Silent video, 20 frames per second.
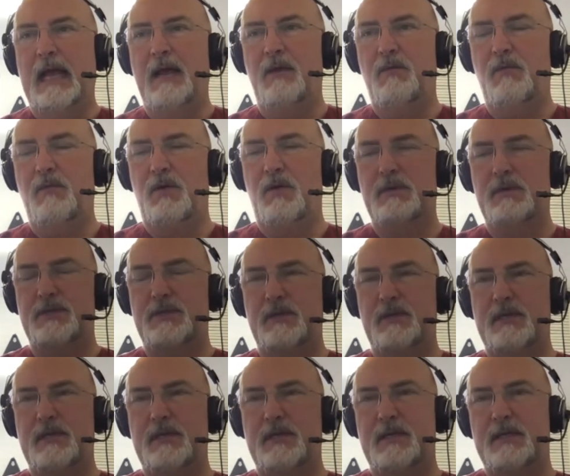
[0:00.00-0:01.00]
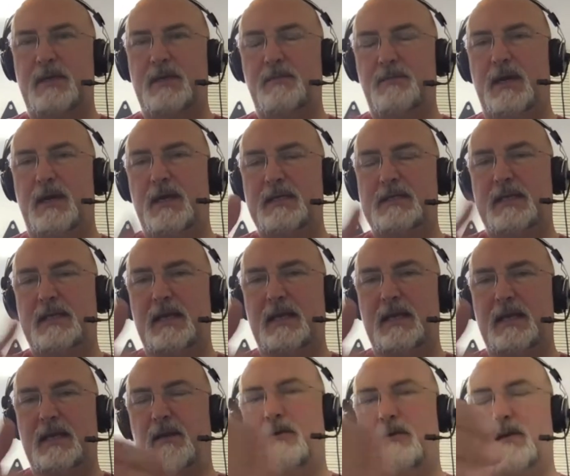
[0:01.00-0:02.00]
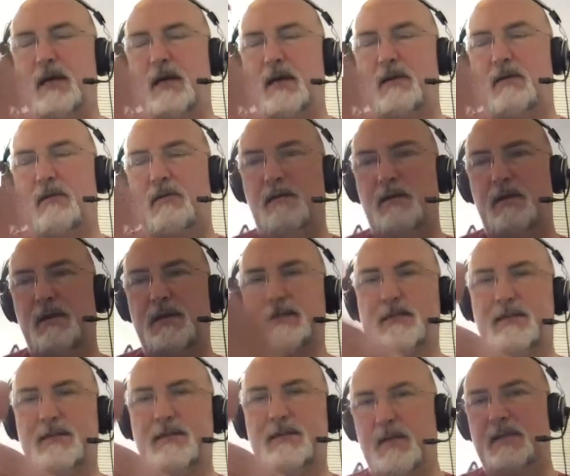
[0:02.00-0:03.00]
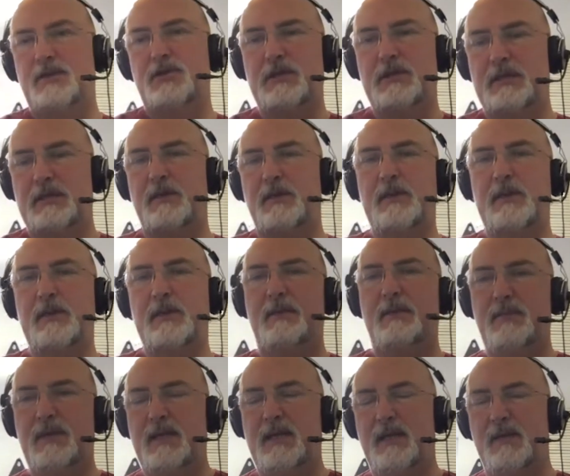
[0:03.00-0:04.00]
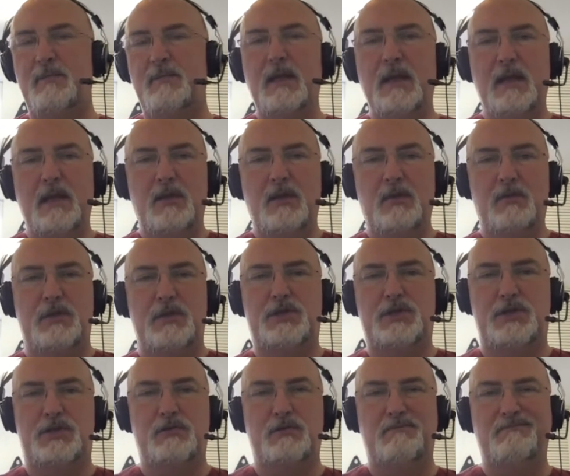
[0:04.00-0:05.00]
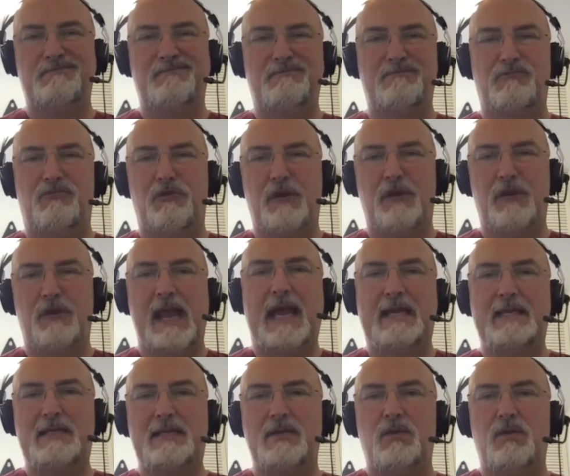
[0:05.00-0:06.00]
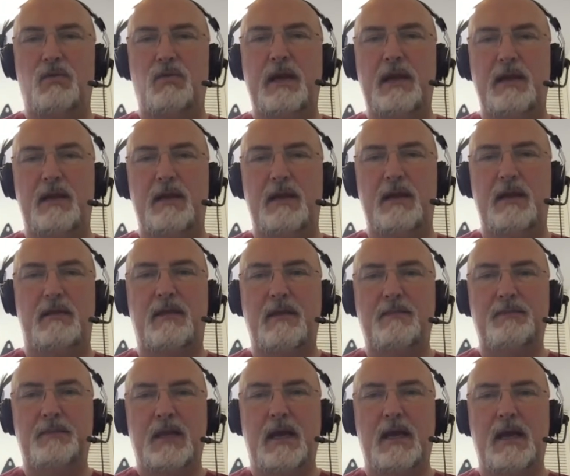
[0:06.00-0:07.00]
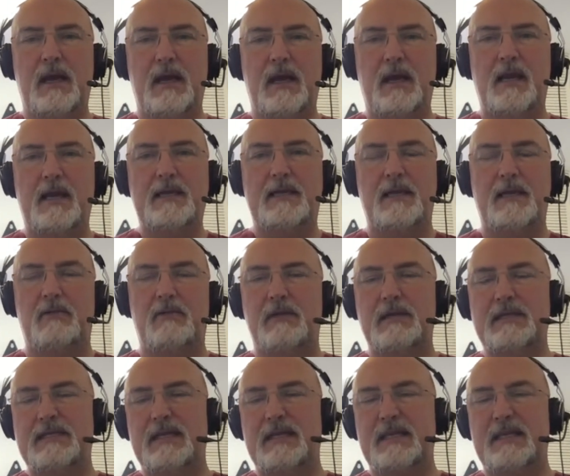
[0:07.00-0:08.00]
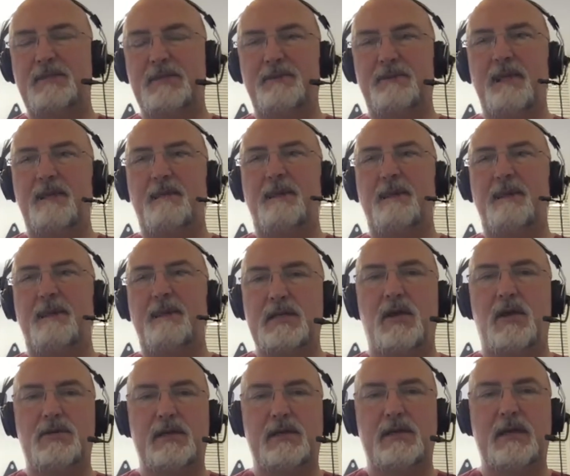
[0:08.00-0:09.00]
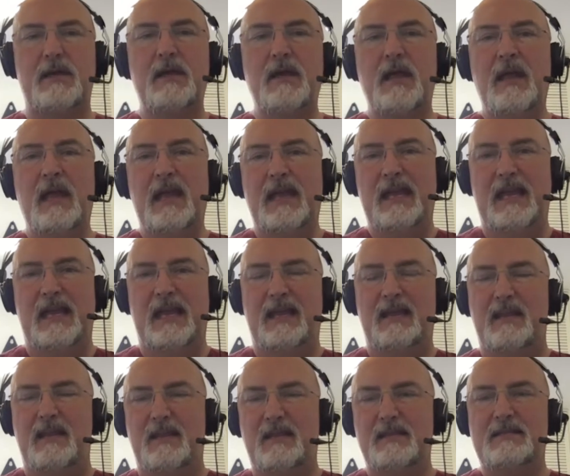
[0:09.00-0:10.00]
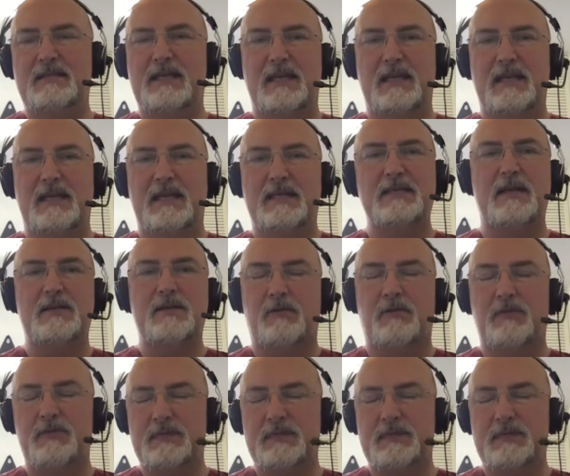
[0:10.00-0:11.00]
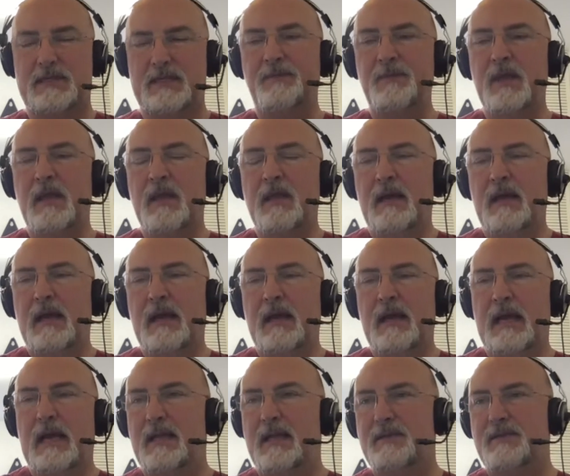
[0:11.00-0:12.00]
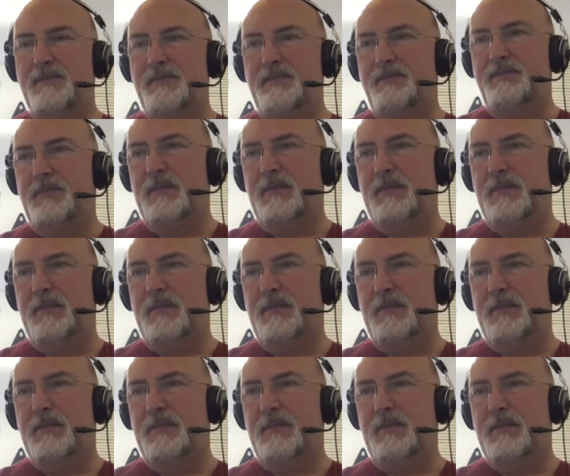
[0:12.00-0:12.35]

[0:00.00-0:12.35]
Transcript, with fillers: And what we're doing is we're then passing our, our hertz of energy down that beam, which react with uh, molecular receptors within the mitochondria. In, in this case, it's cytochrome C. And